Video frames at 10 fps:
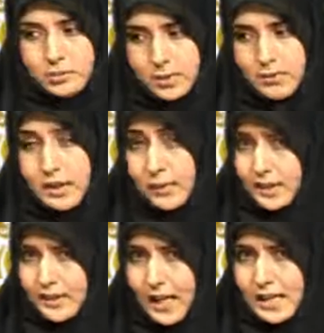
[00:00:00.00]
between
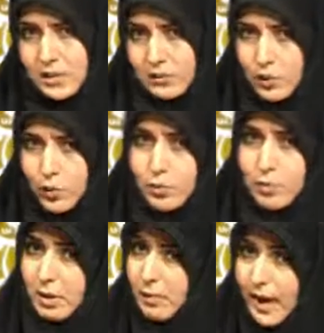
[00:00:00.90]
namaz asr, we don't know,
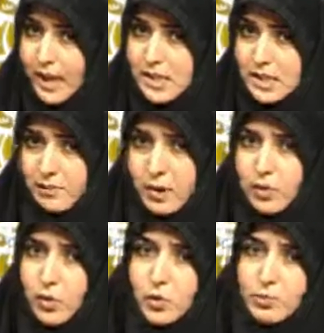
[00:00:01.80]
maybe asr, we
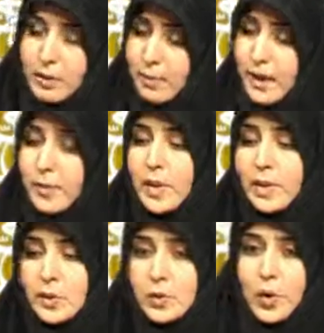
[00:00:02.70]
don't know, maybe
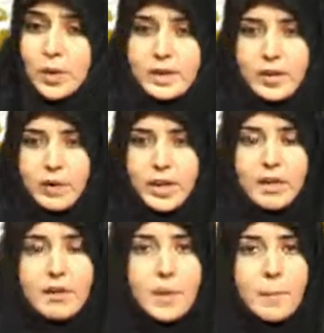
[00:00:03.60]
zuhr, then we
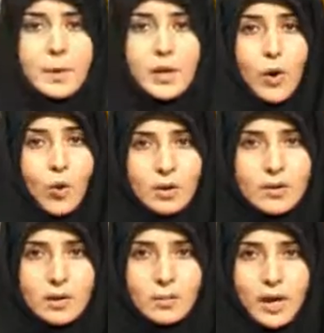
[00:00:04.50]
can pray all
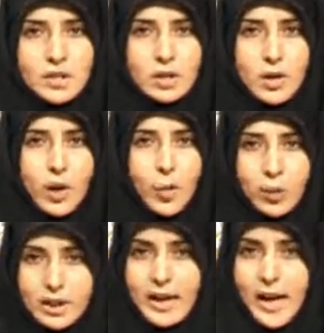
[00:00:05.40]
the namaz
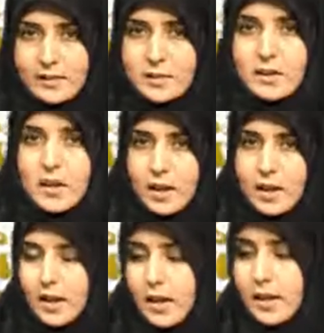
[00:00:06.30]
with that
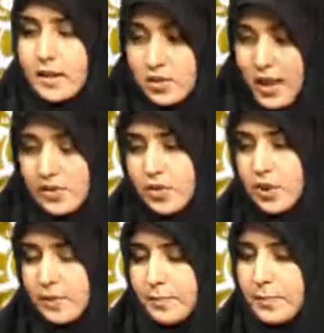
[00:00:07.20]

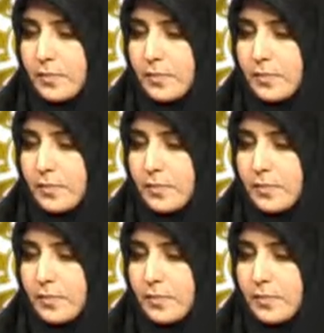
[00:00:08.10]
intention.